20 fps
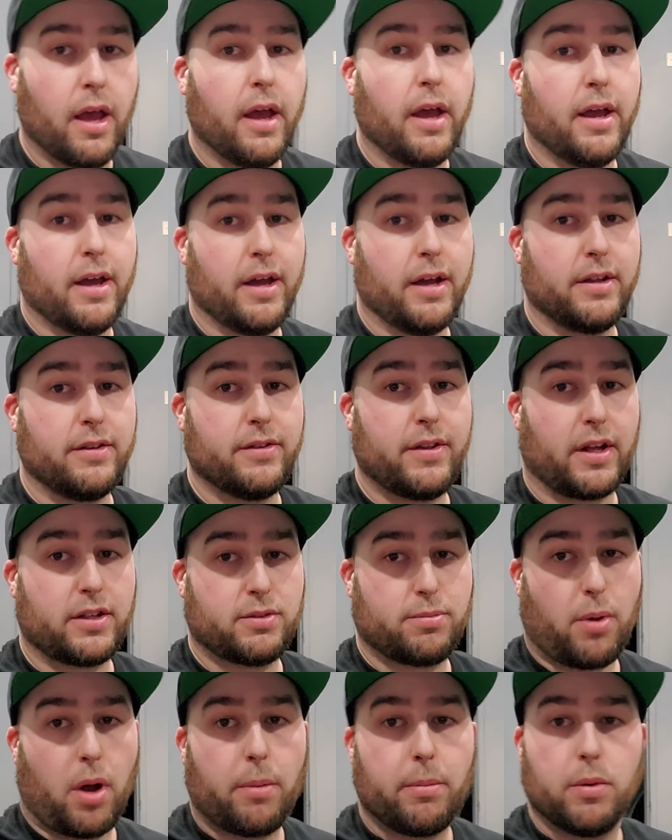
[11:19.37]
And that's
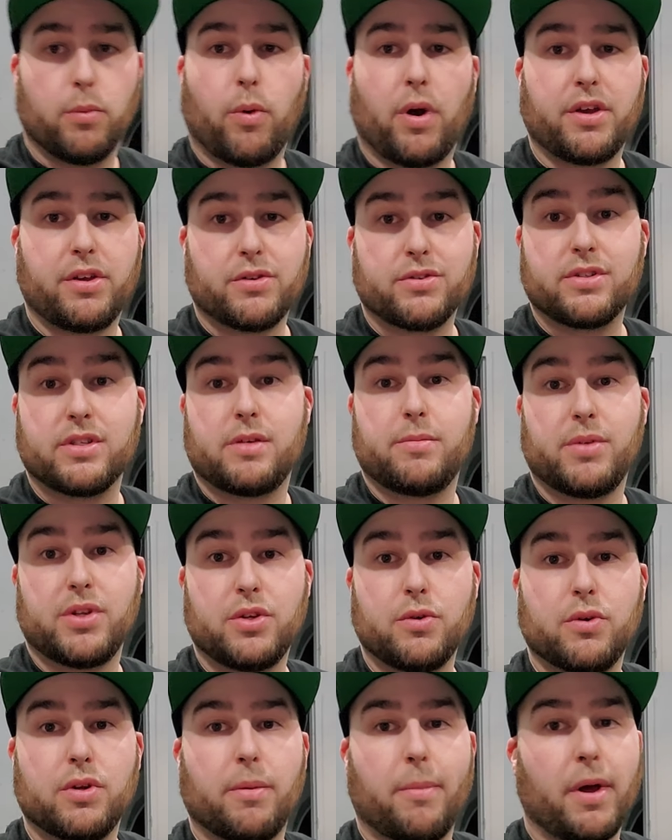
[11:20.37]
probably what you'll see me
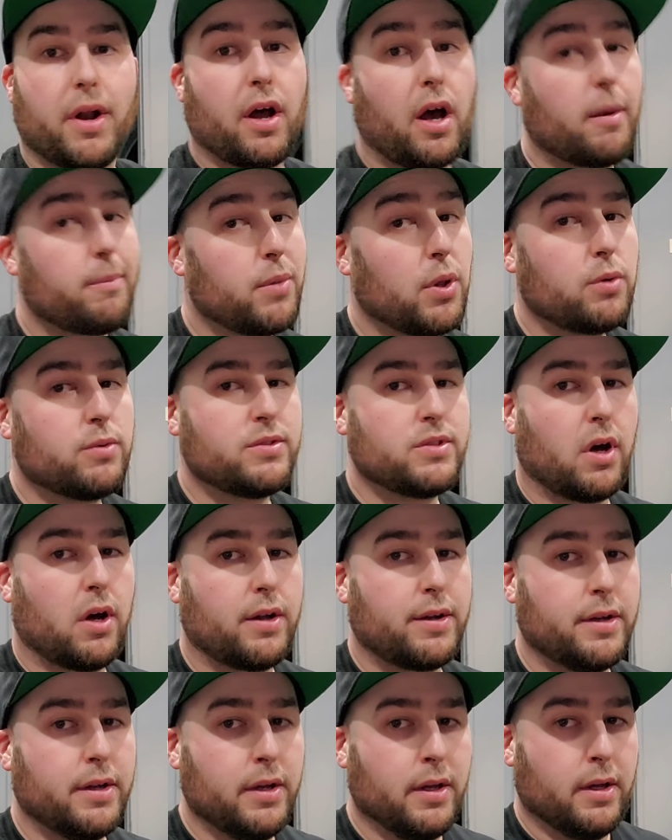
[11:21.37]
doing a bit of uploads
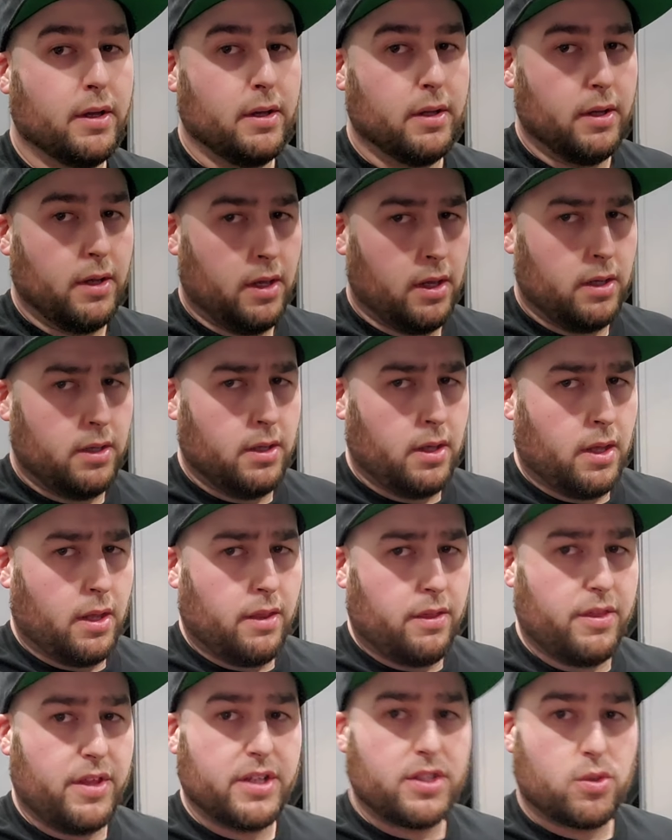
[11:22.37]
on
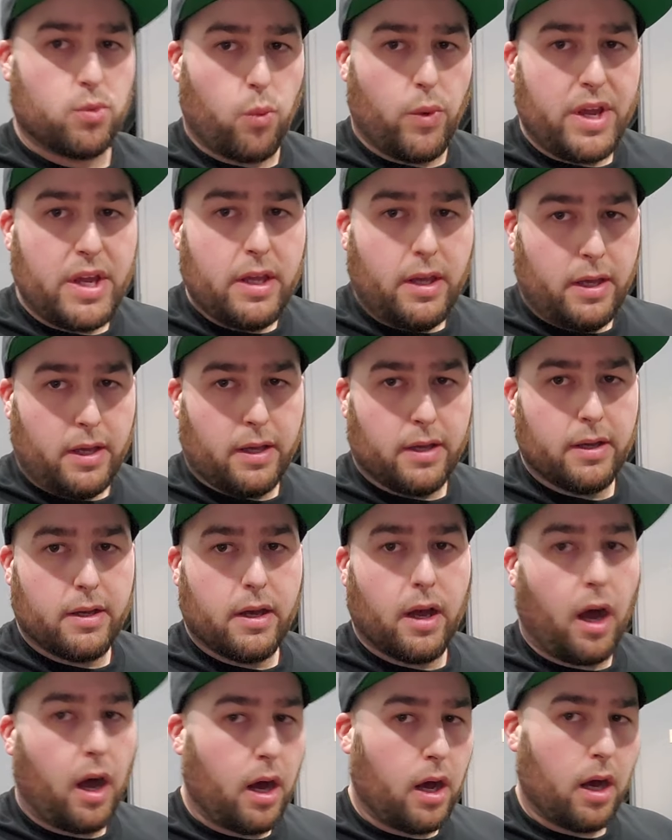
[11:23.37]
this week.
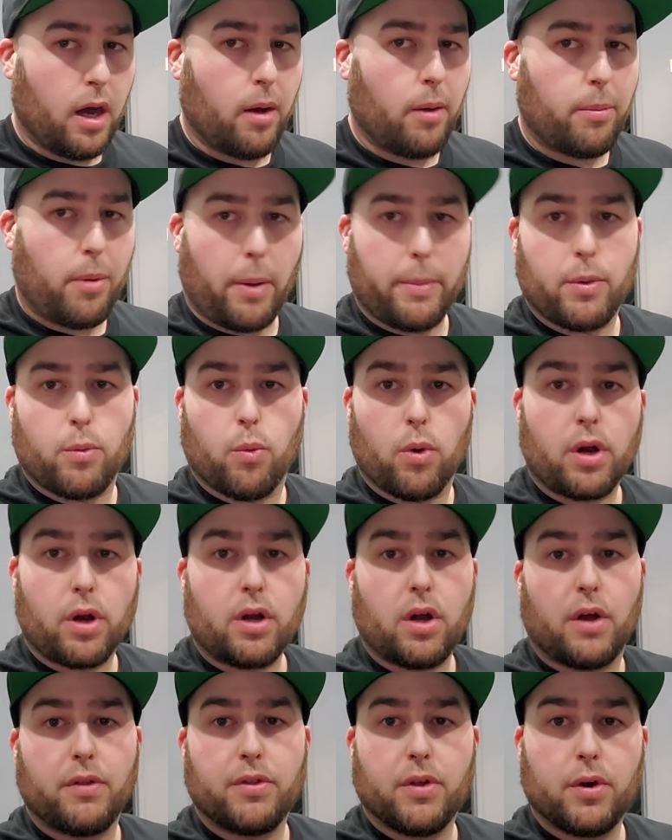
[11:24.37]
I'll probably work
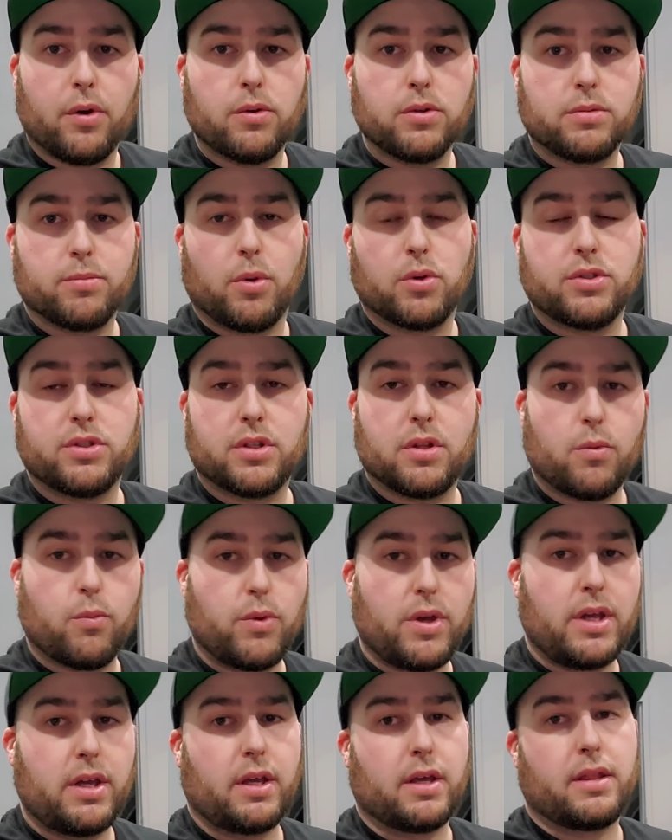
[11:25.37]
on those most of the
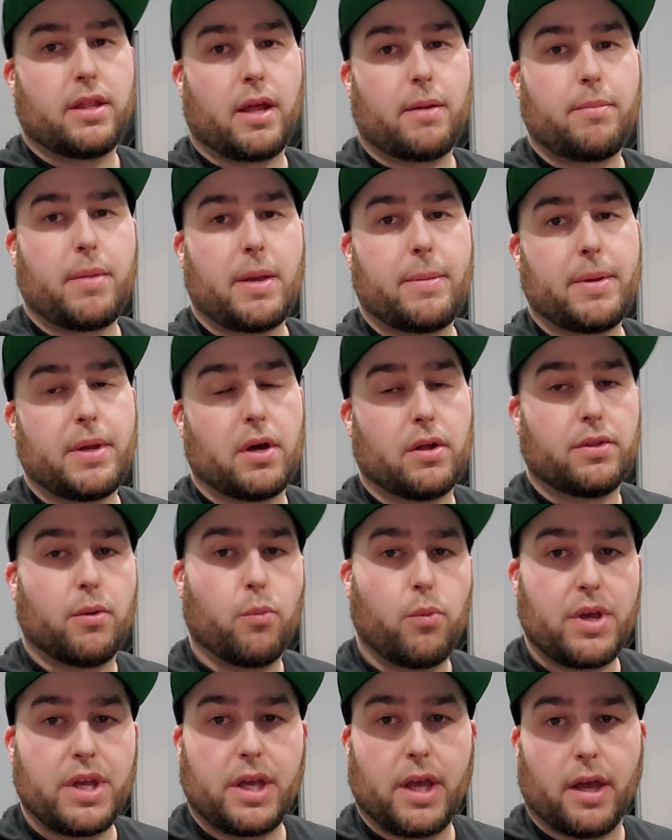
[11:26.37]
week, and then maybe on the
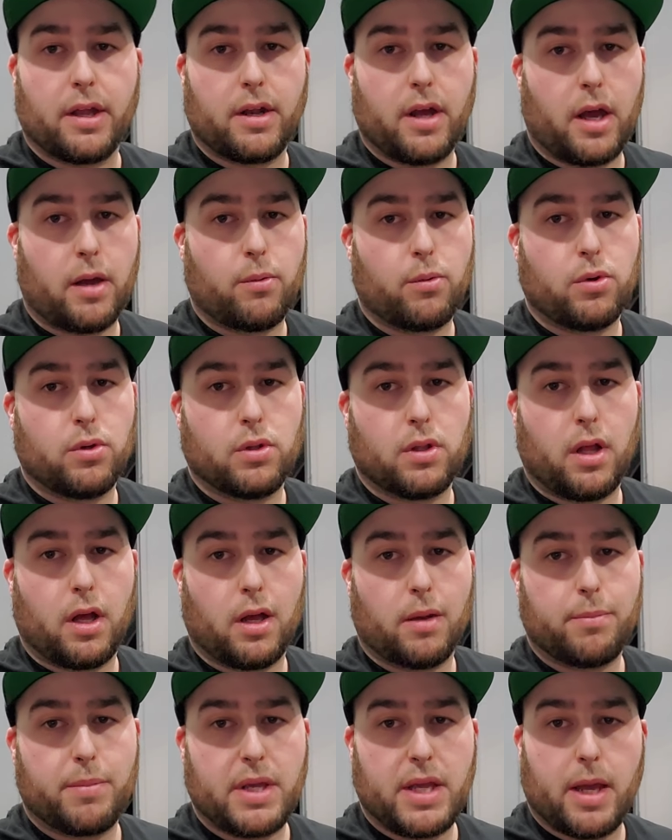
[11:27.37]
weekend I will
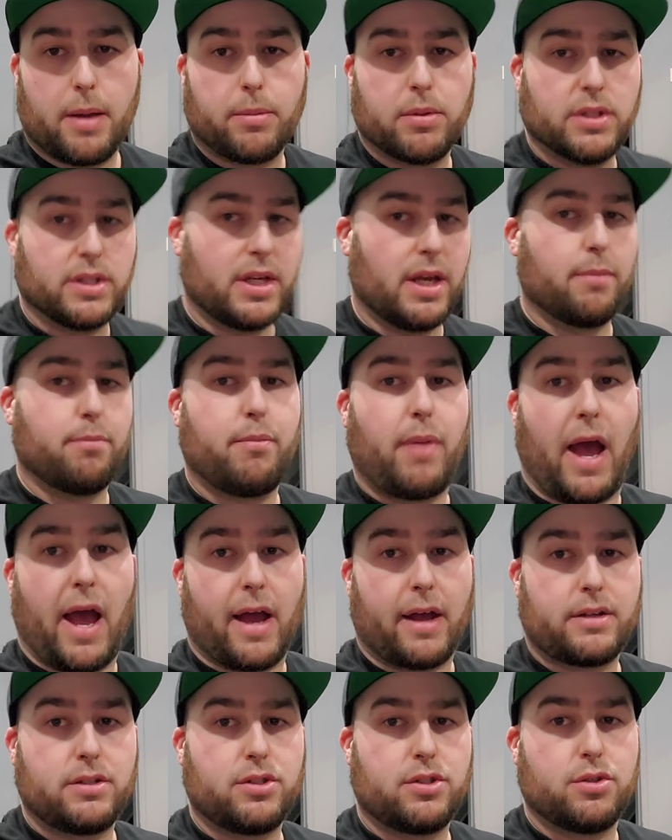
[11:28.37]
uh, be able to get
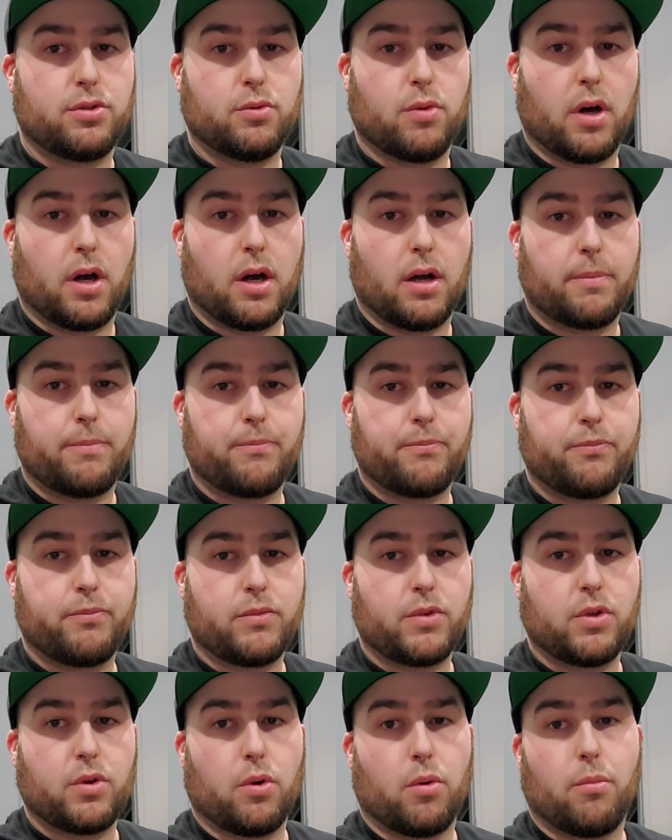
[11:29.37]
back to um,
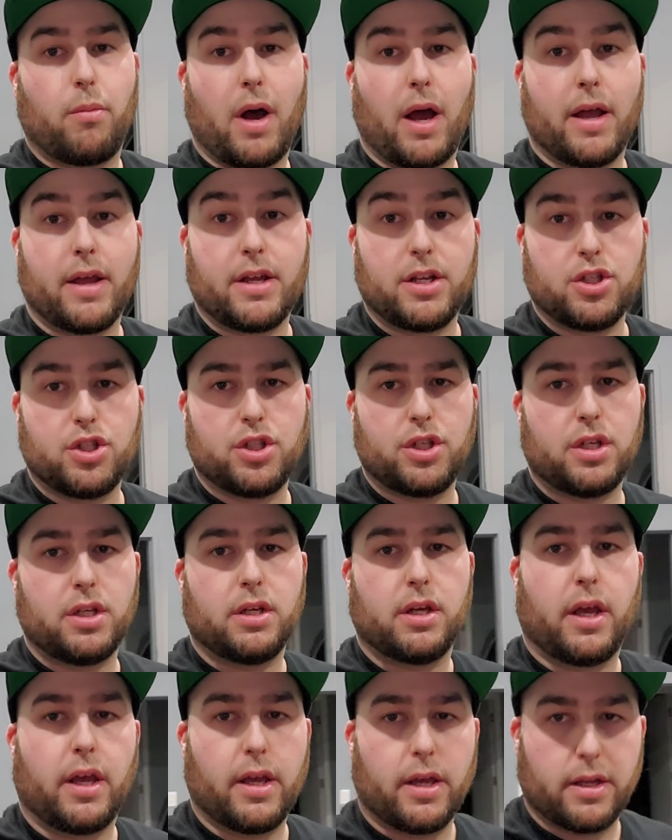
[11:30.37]
you know my
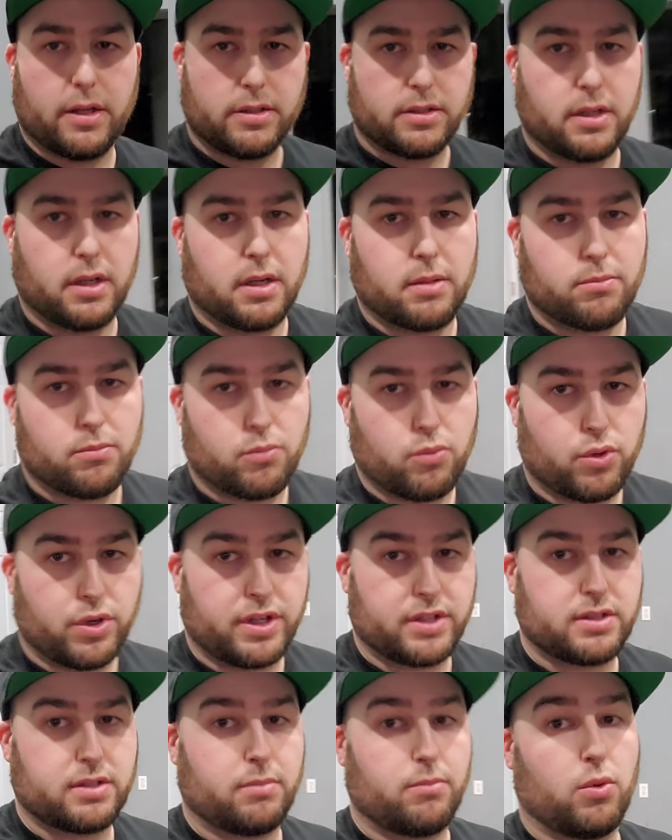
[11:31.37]
EG, and um, we'll
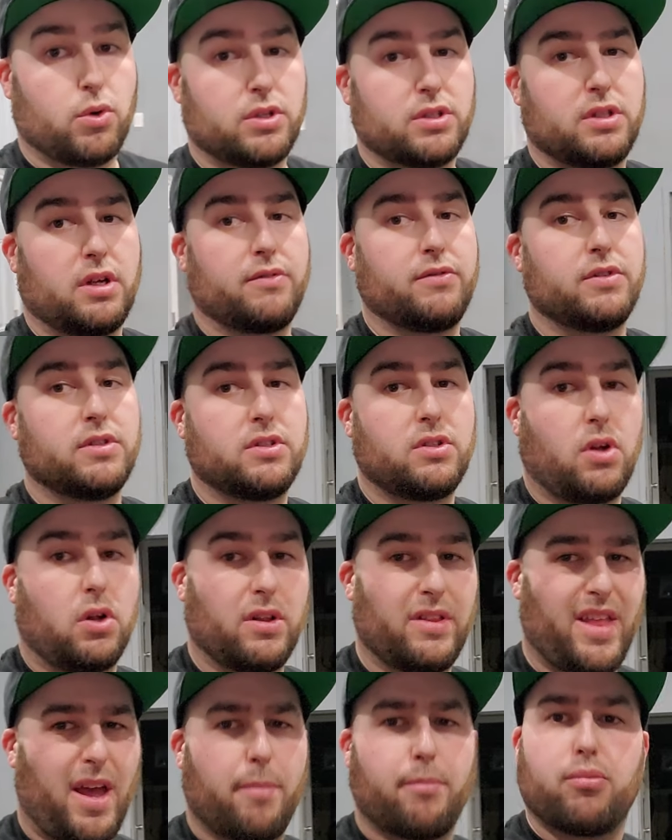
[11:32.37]
get some more stuff
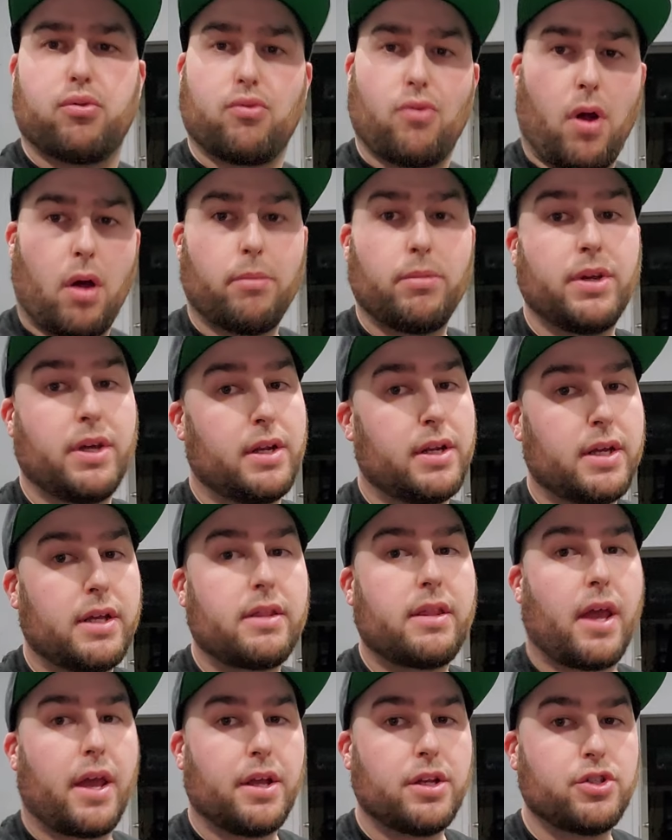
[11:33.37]
installed in that. Probably gonna
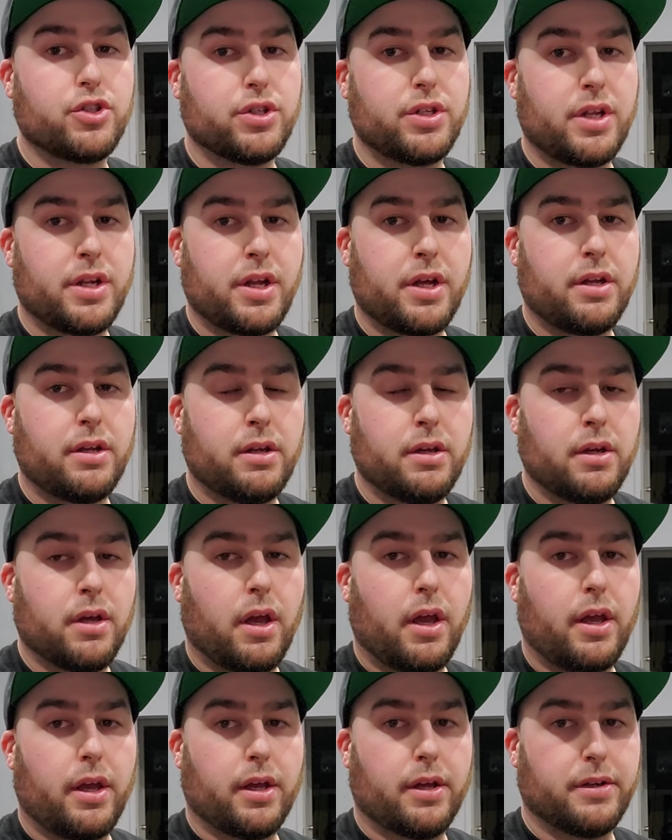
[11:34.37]
get the engine in it
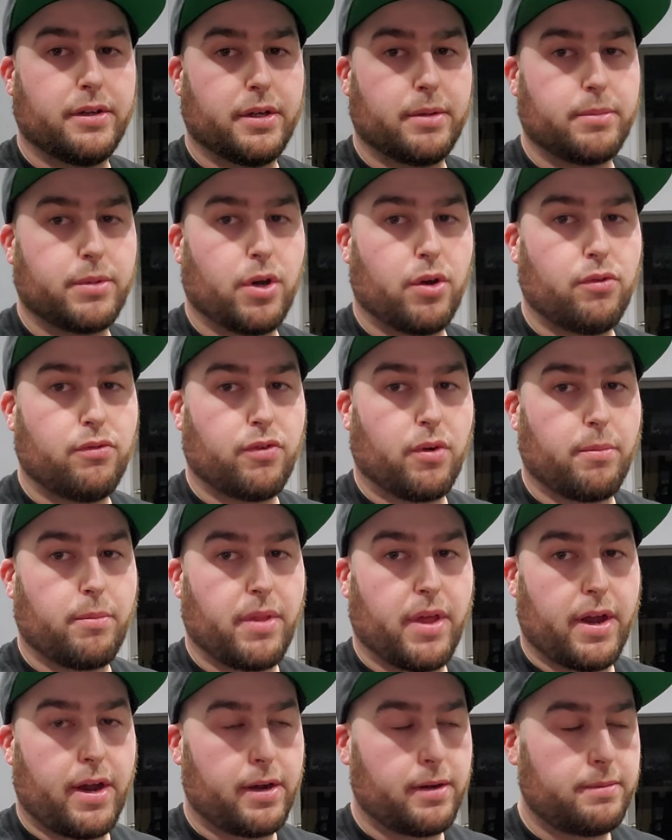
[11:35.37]
and um, go from
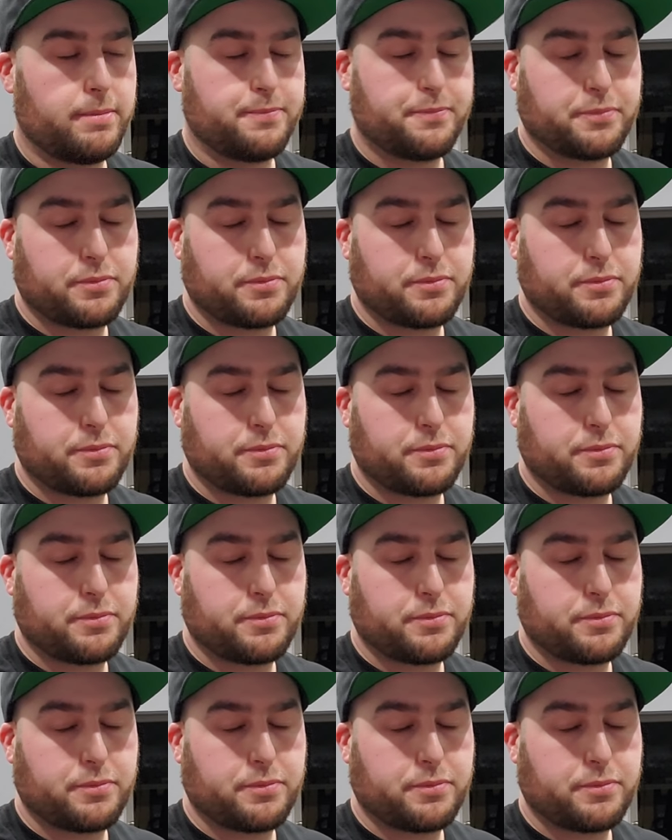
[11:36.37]
there.